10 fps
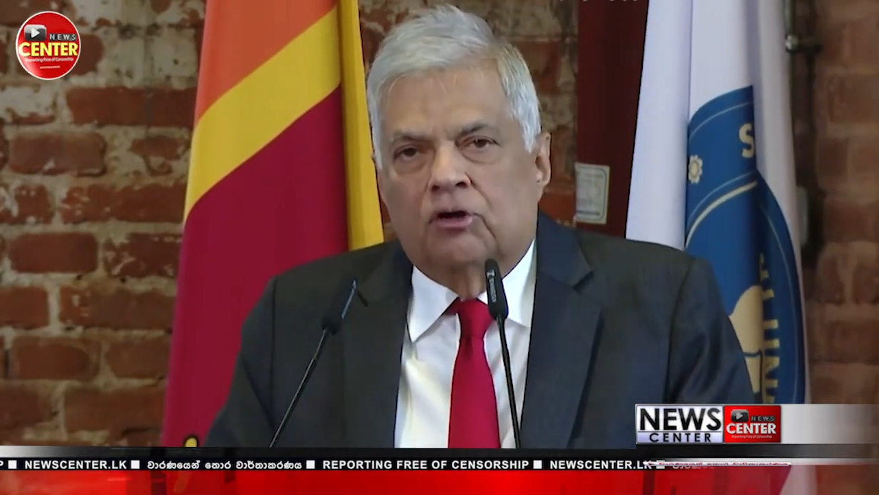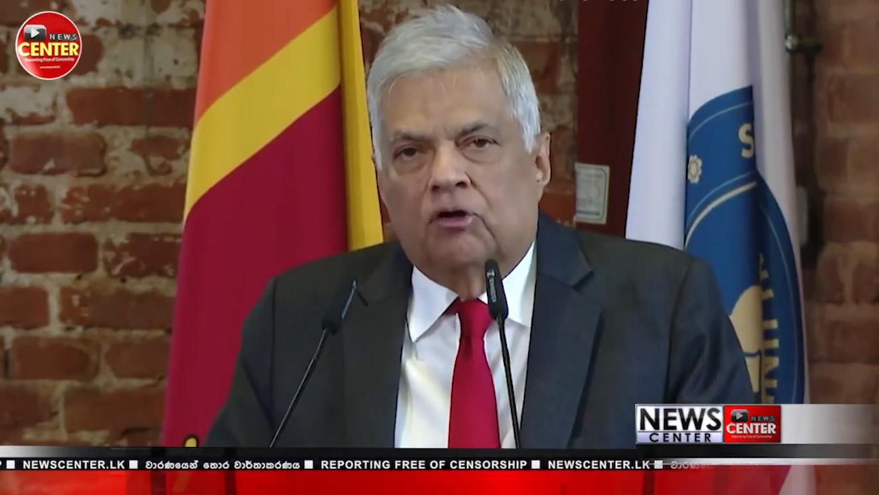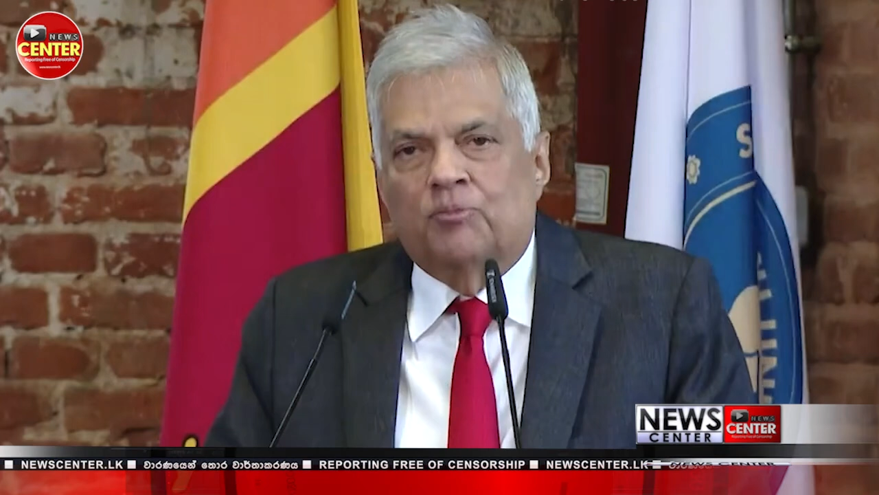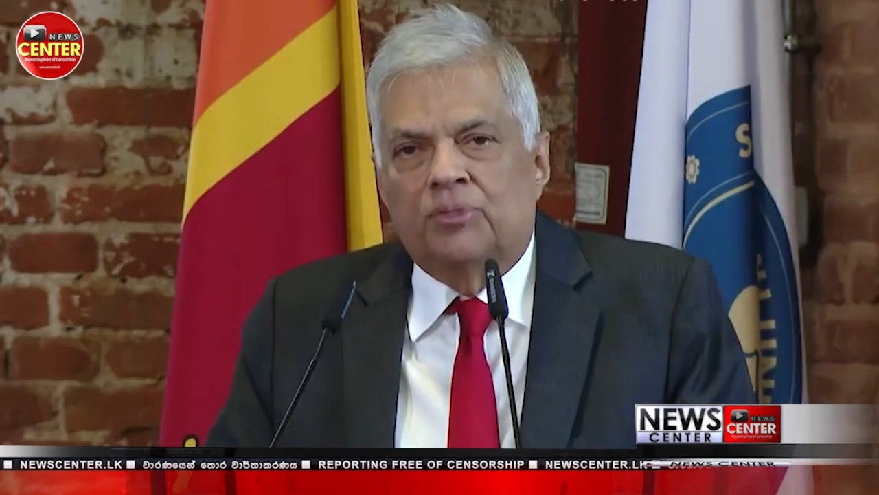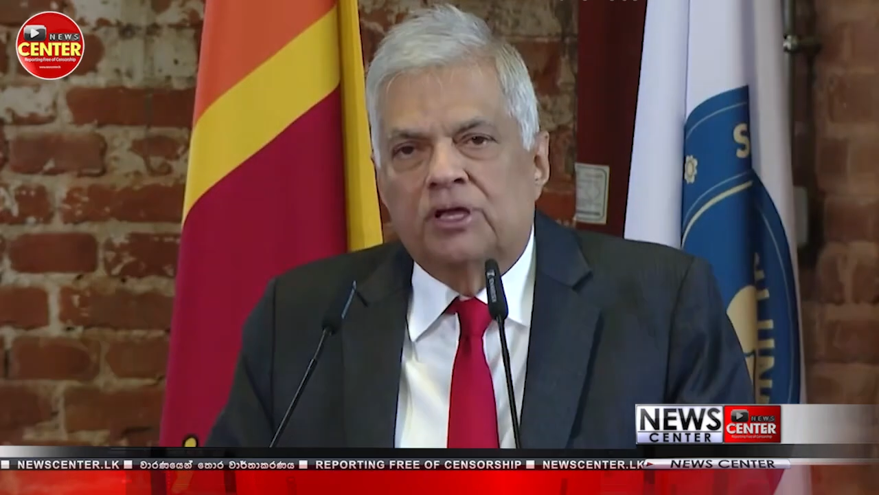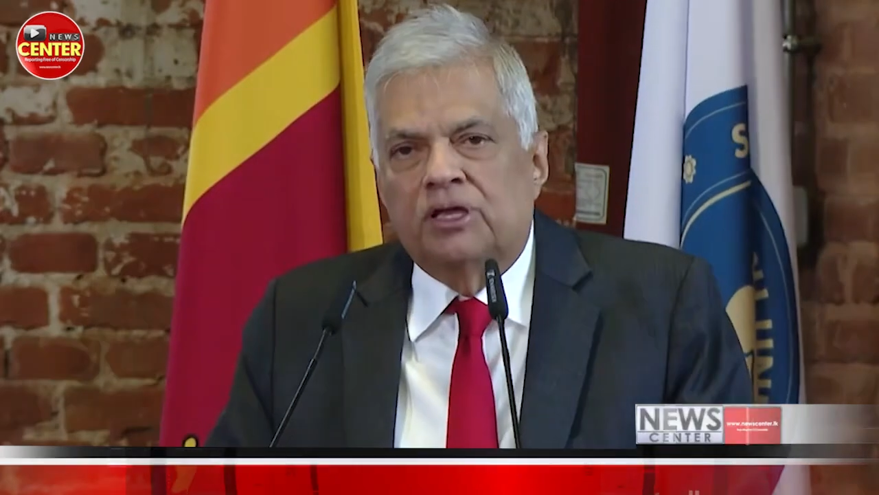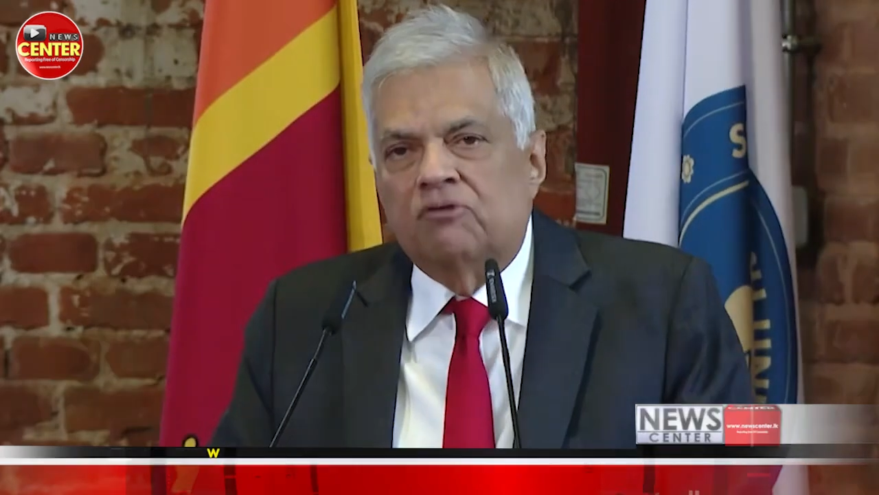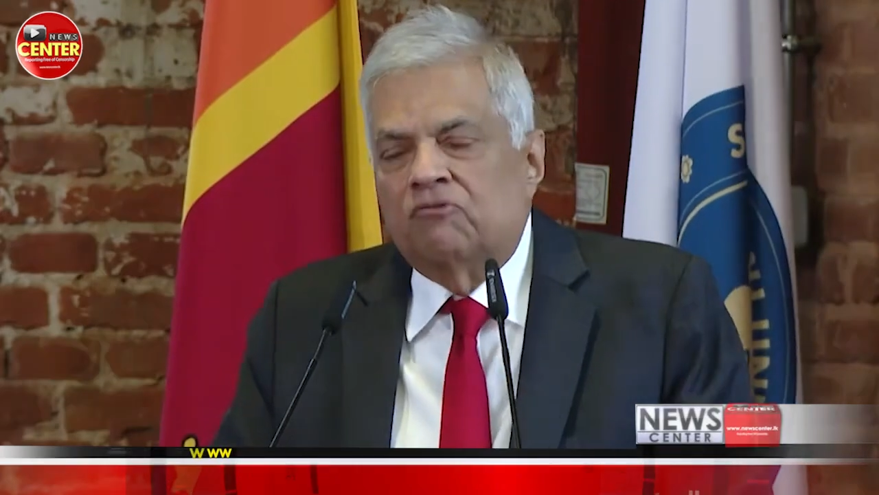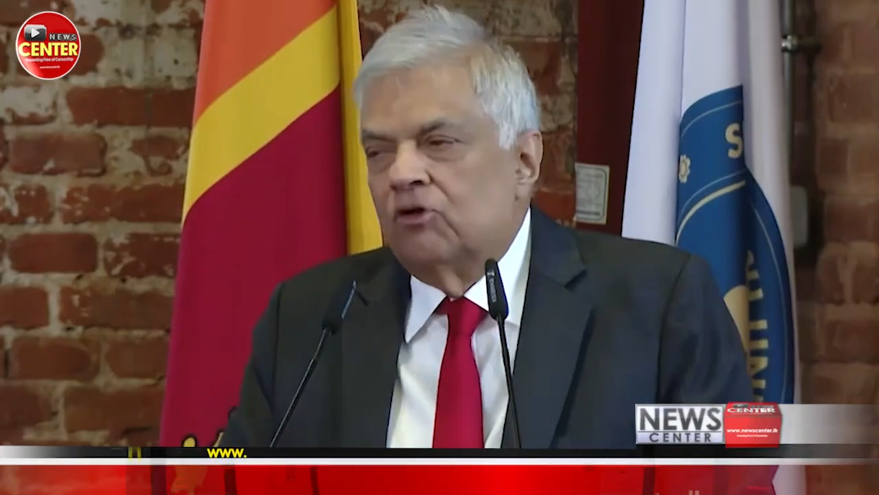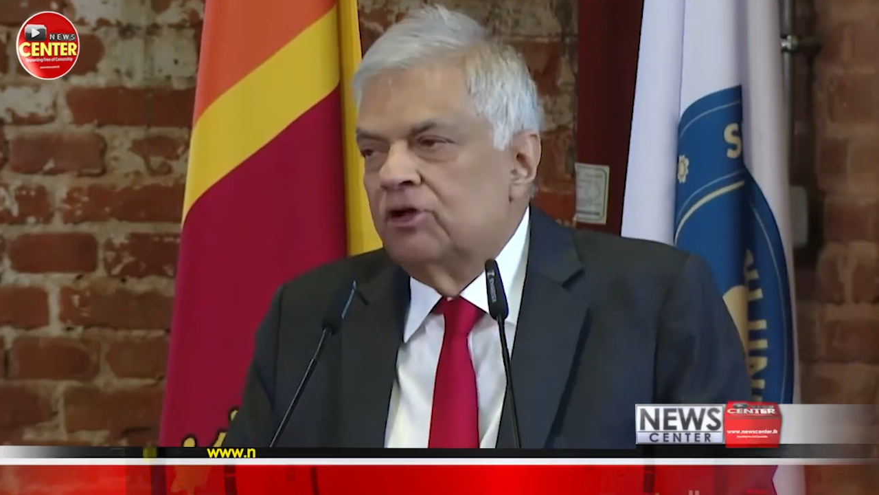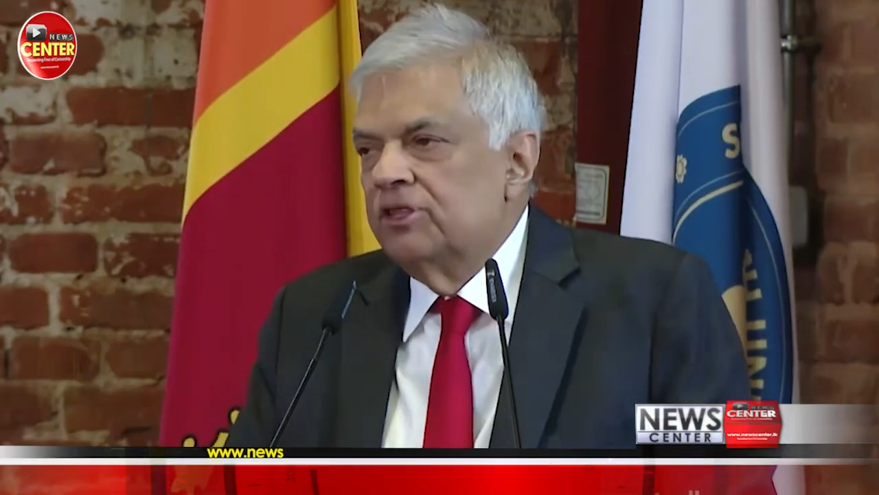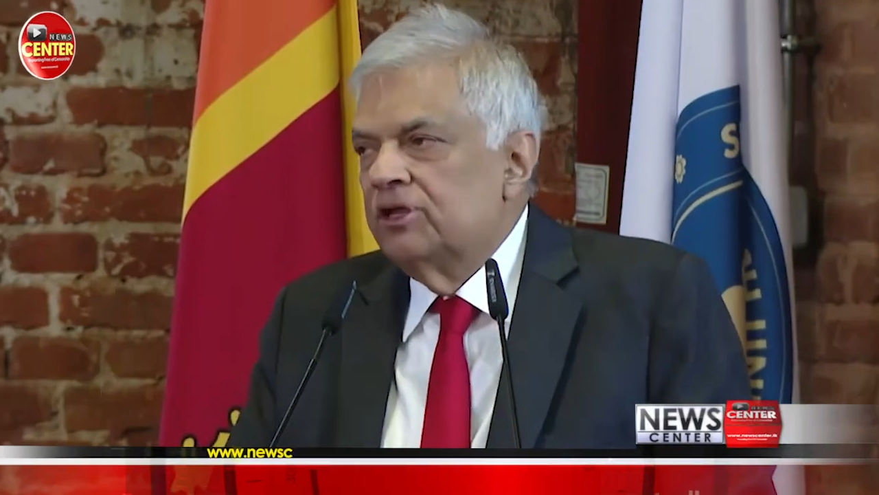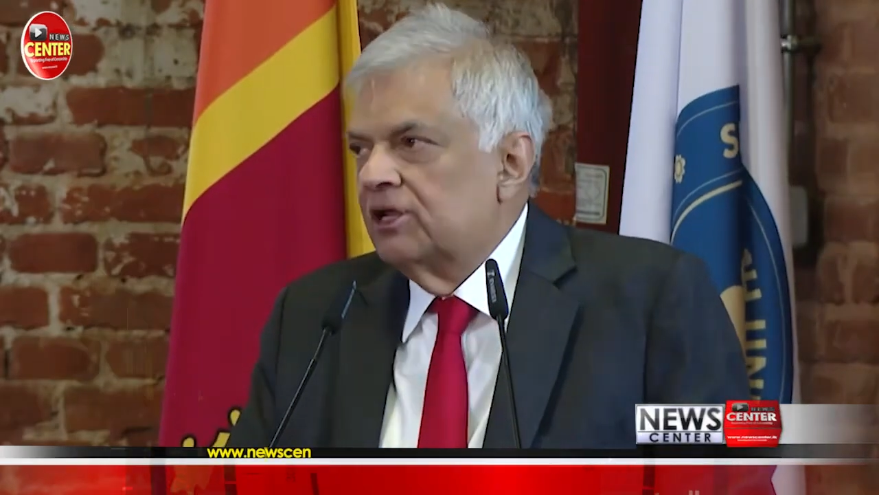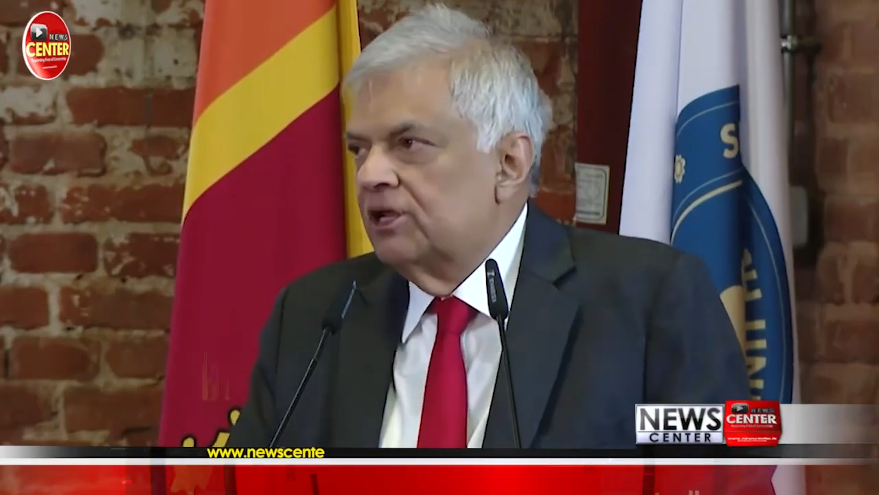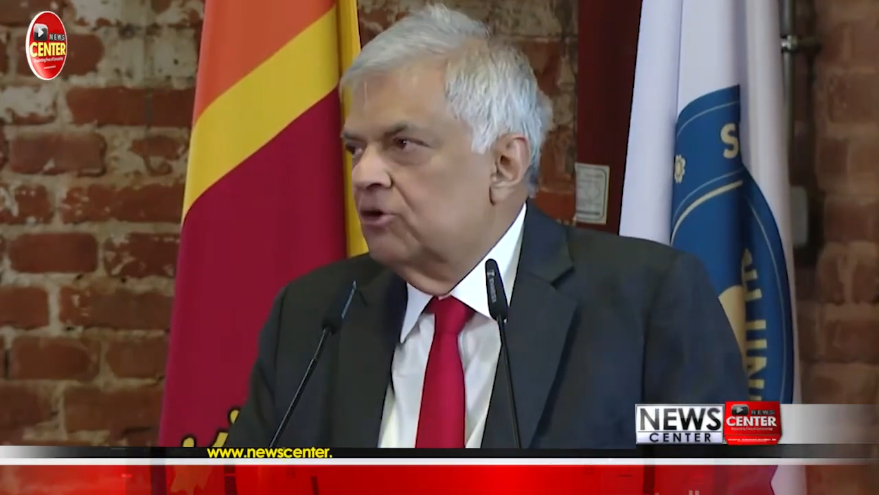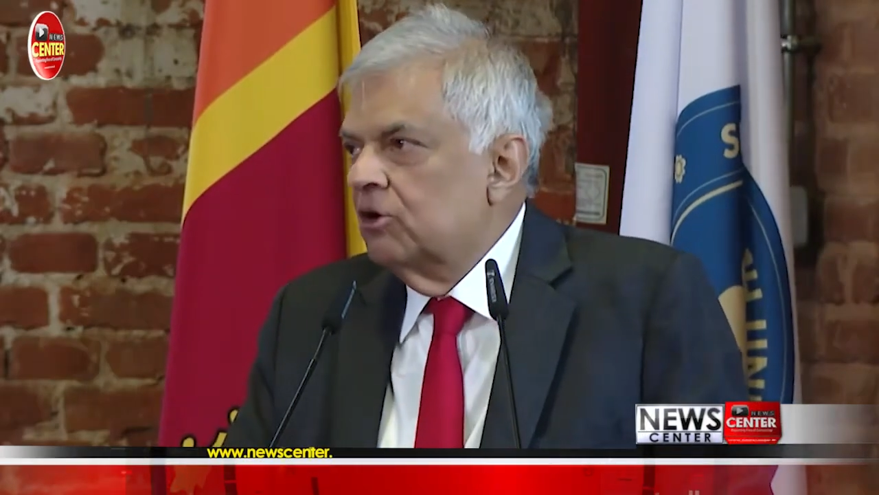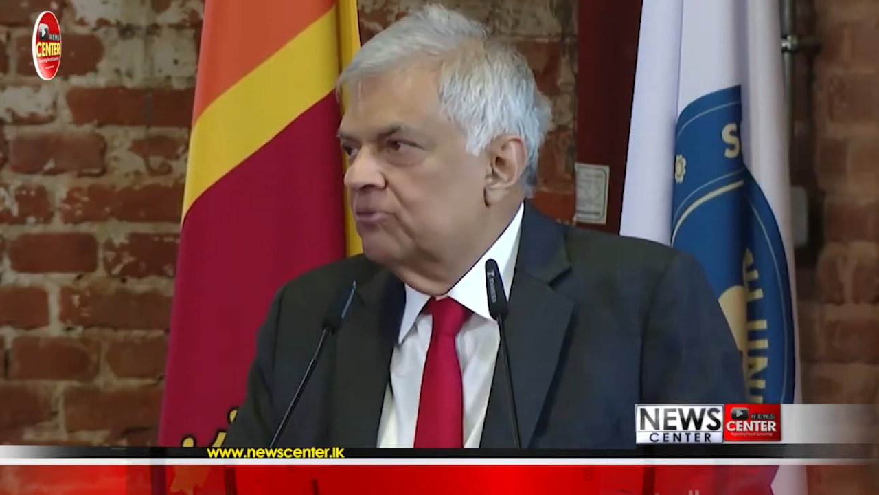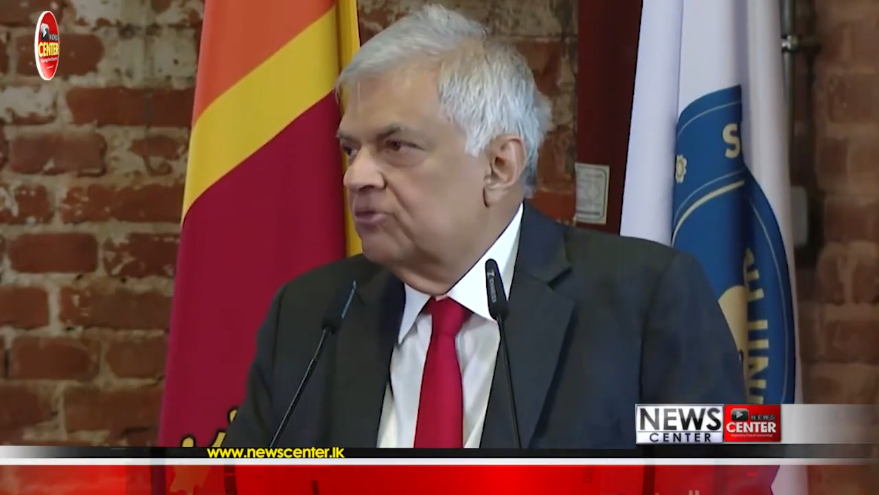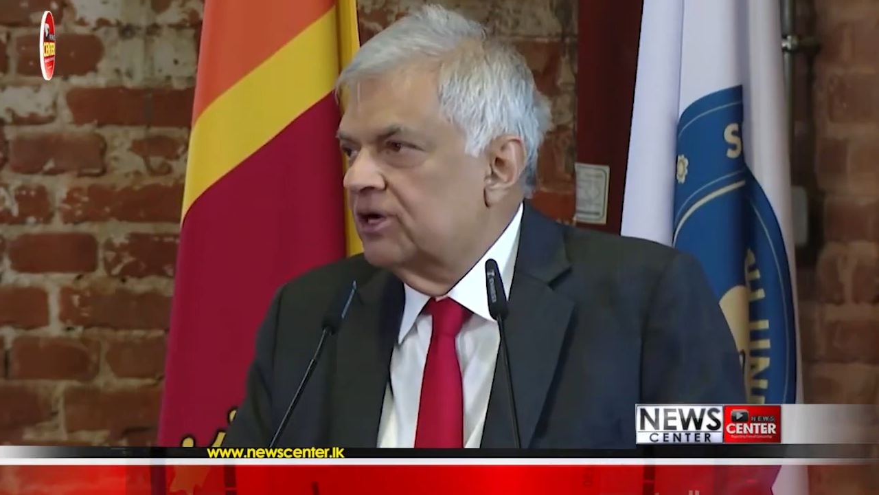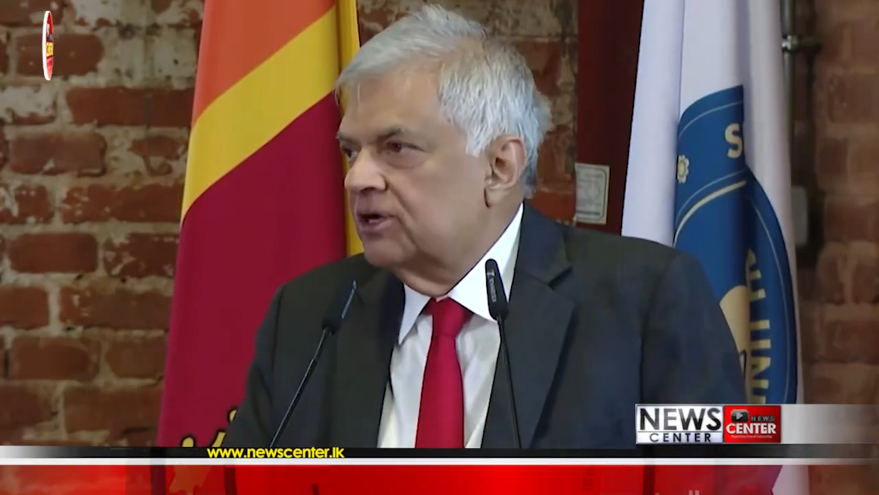of being involved in the
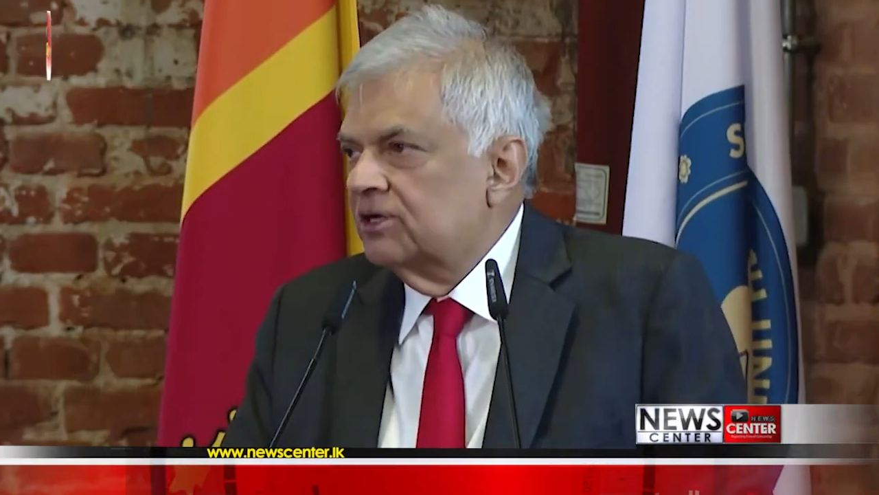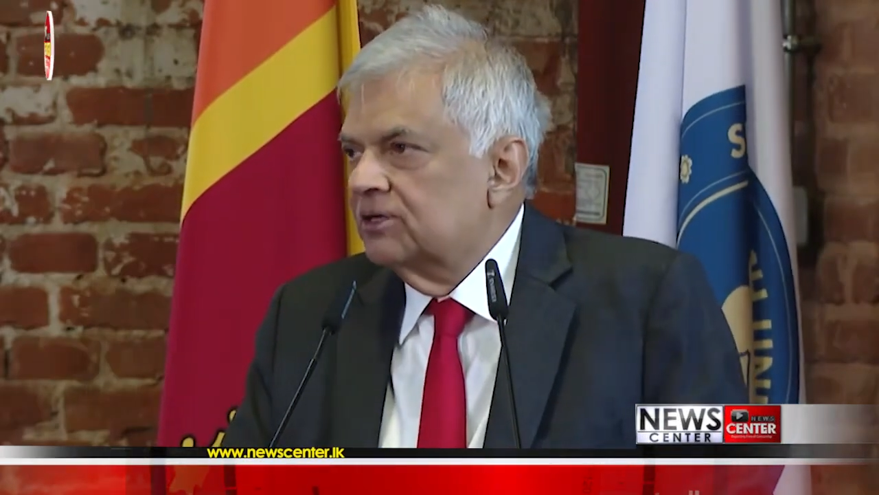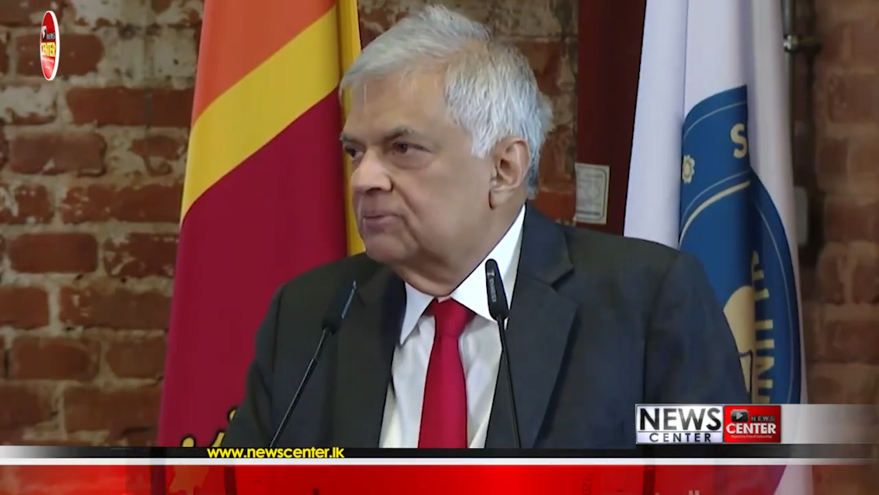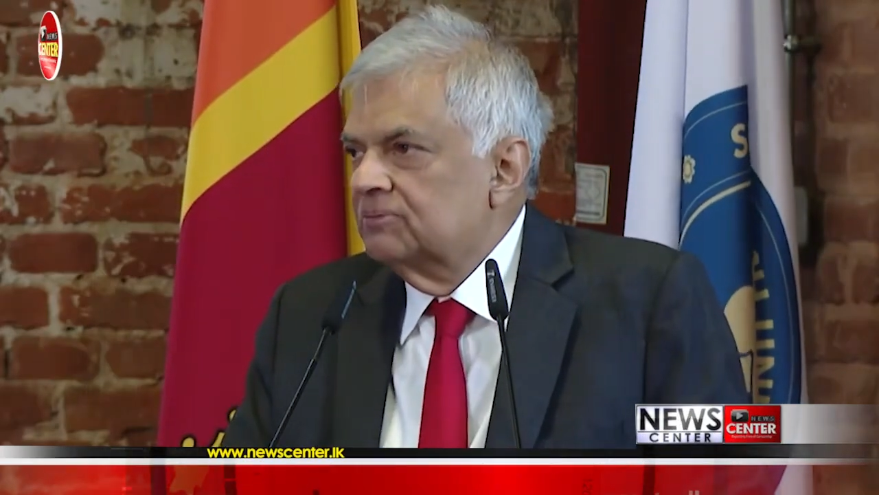telecom sector.